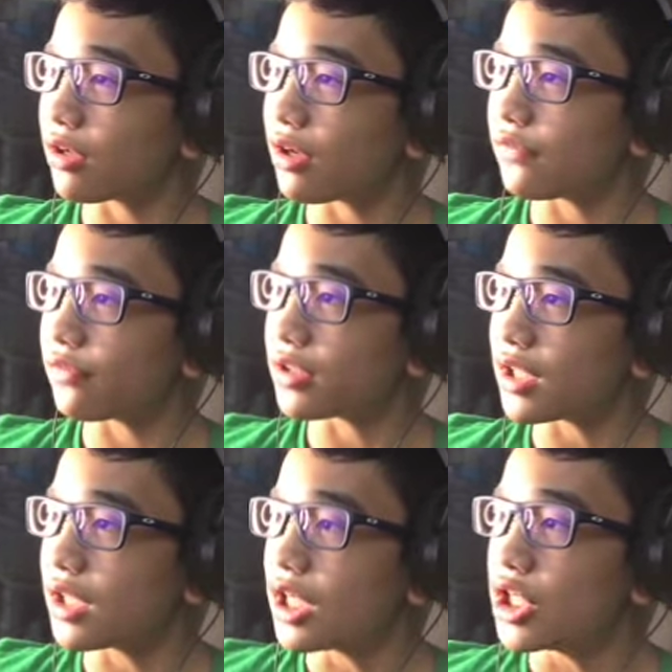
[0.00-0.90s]
God for that.
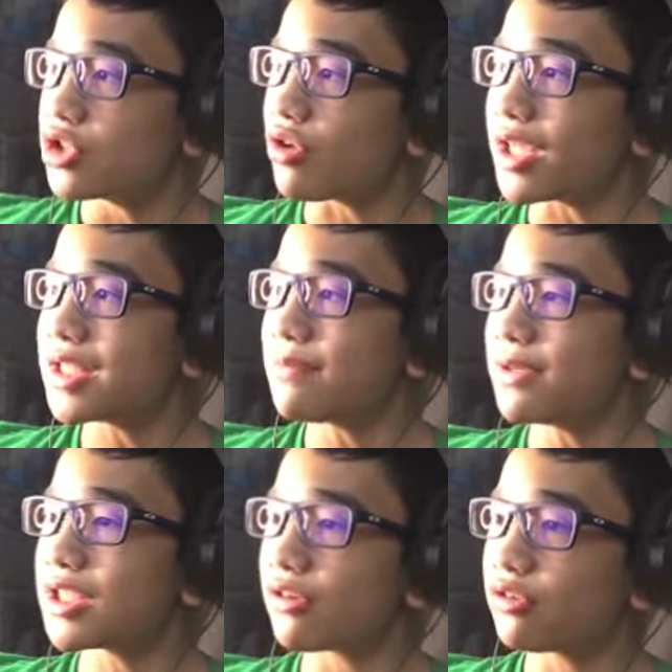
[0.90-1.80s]
So
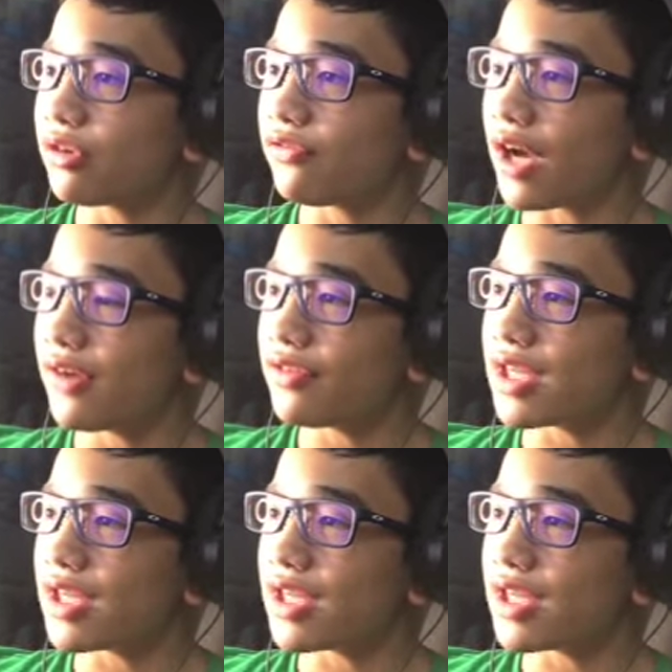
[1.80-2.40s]
SCP-035